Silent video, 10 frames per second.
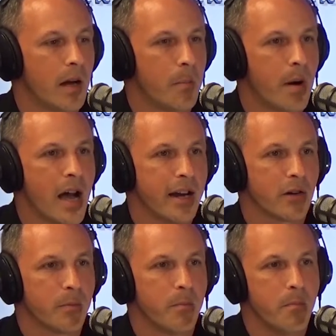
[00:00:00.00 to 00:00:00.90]
a
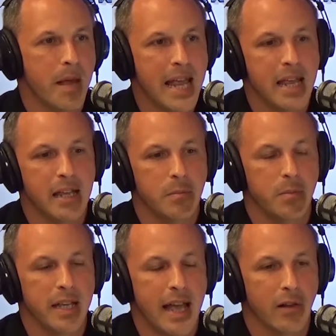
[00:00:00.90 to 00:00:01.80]
buyer may
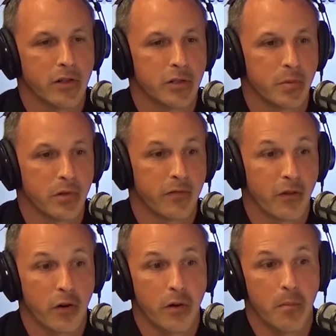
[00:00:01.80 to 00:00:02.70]
be eligible
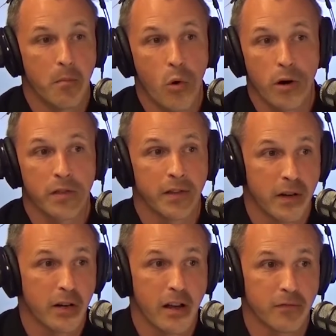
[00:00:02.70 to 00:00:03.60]
for more than
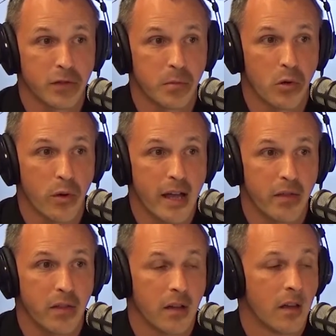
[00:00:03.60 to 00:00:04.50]
they're comfortable
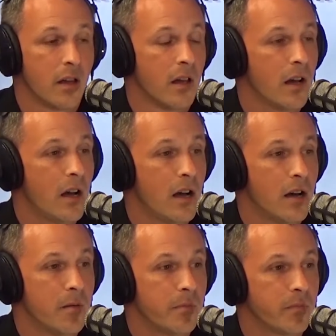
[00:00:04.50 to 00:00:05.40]
with,
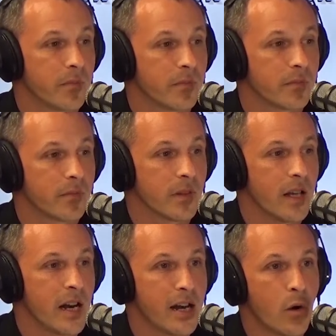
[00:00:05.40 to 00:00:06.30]
and
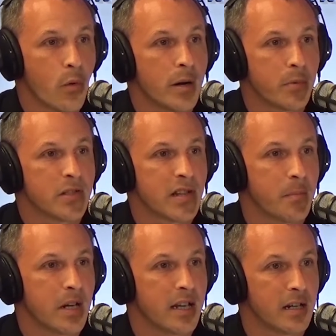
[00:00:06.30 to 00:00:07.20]
I don't want to put
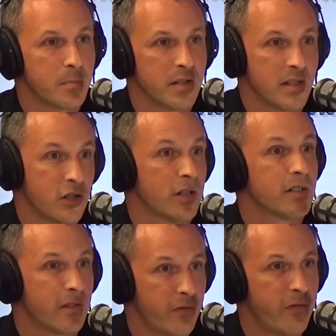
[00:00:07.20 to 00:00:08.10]
somebody in a position
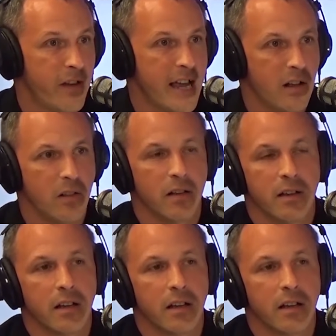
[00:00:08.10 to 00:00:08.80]
to fail.